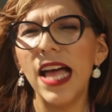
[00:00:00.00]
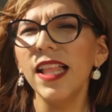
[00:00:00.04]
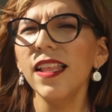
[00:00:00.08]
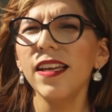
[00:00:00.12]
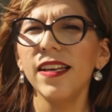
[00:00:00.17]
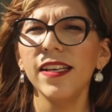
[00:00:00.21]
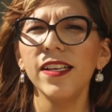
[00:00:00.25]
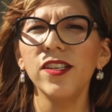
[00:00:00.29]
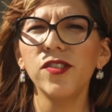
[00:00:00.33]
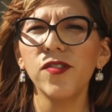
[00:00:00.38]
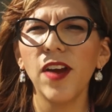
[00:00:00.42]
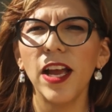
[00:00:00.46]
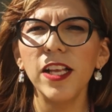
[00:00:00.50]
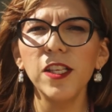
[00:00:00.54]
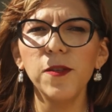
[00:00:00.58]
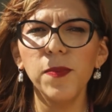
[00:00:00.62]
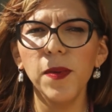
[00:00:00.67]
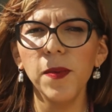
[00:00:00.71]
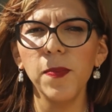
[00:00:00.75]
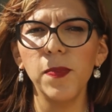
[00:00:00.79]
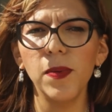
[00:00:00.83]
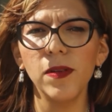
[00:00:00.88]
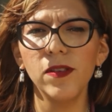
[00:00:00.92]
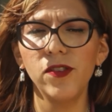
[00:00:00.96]
reality,
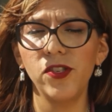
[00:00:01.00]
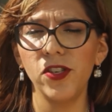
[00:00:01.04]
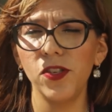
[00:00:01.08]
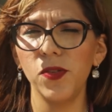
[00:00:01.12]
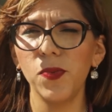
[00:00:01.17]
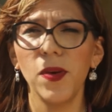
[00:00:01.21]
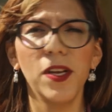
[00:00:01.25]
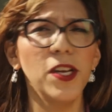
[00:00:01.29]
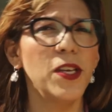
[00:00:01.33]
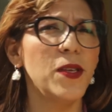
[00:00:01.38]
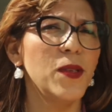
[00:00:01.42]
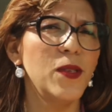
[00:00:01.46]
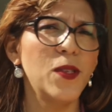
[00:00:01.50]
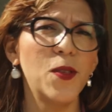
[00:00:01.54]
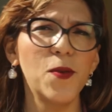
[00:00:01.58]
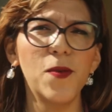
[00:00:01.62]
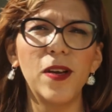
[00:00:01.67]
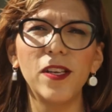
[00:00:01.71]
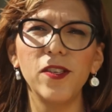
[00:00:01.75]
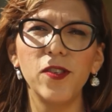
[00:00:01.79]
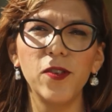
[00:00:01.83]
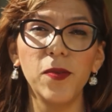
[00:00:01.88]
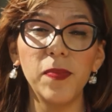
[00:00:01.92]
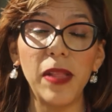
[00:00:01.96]
trans people just want to use
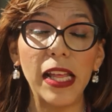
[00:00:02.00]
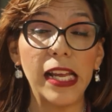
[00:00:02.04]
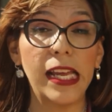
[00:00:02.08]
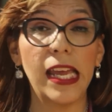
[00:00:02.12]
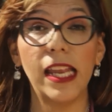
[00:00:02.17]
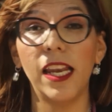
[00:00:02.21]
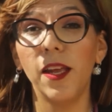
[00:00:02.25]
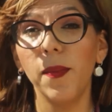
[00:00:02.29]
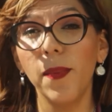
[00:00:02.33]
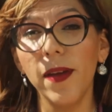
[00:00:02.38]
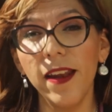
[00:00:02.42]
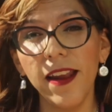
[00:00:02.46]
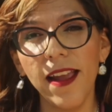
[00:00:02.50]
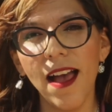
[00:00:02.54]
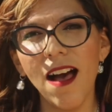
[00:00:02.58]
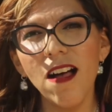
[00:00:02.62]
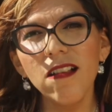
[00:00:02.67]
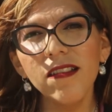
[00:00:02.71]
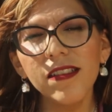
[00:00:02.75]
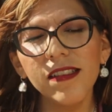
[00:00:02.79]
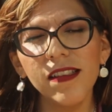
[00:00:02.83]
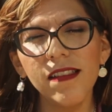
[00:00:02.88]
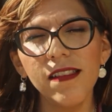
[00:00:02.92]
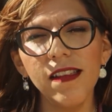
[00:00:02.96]
the restroom like anybody
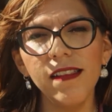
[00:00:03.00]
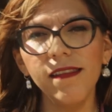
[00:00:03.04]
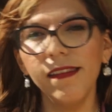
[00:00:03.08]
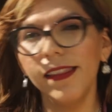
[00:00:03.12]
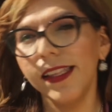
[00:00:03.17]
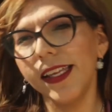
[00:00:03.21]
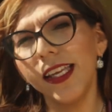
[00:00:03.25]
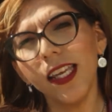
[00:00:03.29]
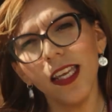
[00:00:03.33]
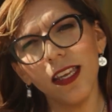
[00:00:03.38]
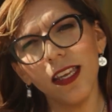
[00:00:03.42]
else and then